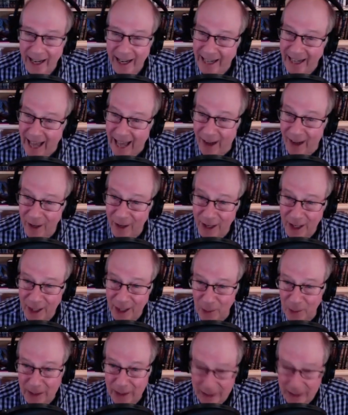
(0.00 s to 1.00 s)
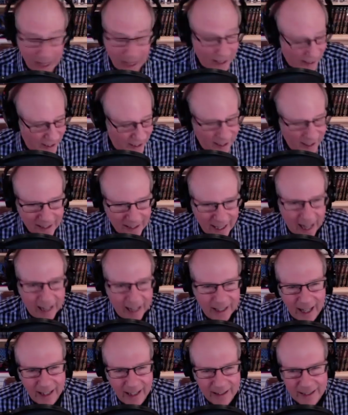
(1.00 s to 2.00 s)
now you would think now
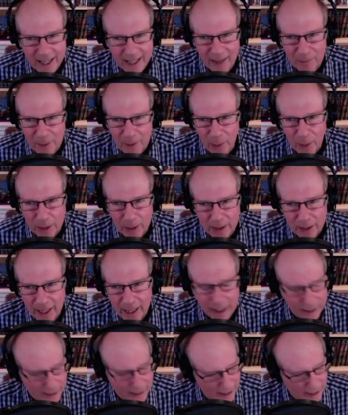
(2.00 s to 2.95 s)
now Tim you would think